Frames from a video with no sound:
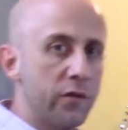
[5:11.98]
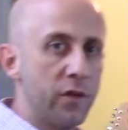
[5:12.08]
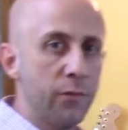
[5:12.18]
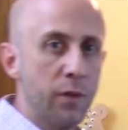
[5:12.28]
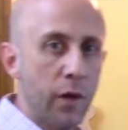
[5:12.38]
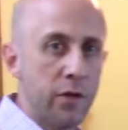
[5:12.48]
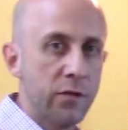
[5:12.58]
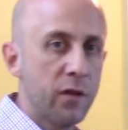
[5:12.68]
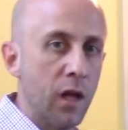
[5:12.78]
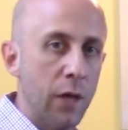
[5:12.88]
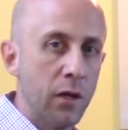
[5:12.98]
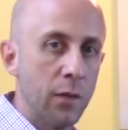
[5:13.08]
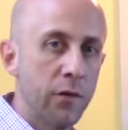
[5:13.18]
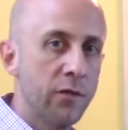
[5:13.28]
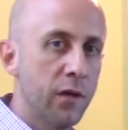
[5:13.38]
simply by just climbing
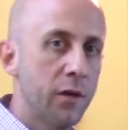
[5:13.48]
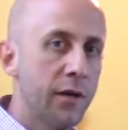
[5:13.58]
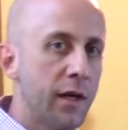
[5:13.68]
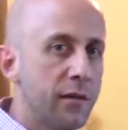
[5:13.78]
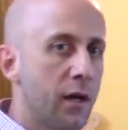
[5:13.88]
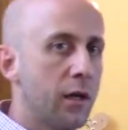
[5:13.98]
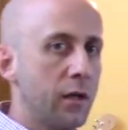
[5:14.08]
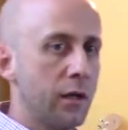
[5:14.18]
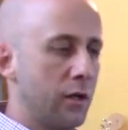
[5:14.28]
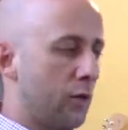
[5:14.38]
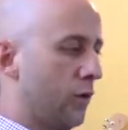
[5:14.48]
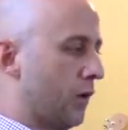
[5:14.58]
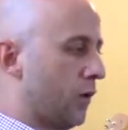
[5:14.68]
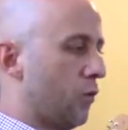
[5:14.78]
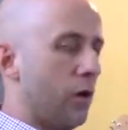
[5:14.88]
up the scale diatonically and going
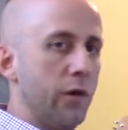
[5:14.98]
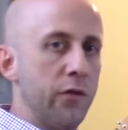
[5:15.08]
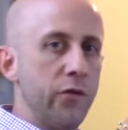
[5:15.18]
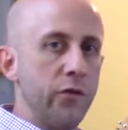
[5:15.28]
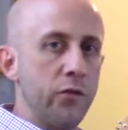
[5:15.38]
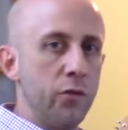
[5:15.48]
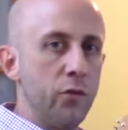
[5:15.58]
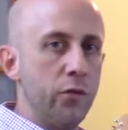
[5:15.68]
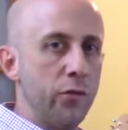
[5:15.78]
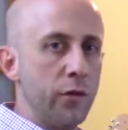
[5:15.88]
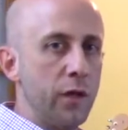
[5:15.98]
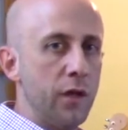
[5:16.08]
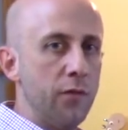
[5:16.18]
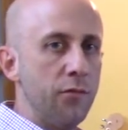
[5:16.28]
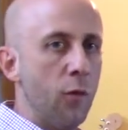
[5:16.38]
like a 1, 2,
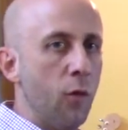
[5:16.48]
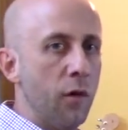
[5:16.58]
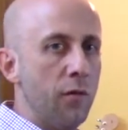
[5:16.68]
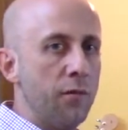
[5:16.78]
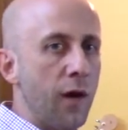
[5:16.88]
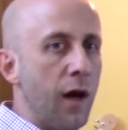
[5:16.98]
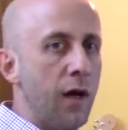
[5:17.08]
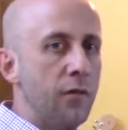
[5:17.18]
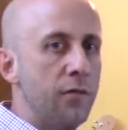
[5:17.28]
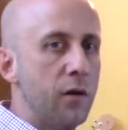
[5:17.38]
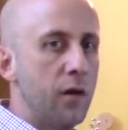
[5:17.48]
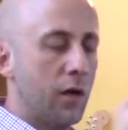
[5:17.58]
3, 4, 5,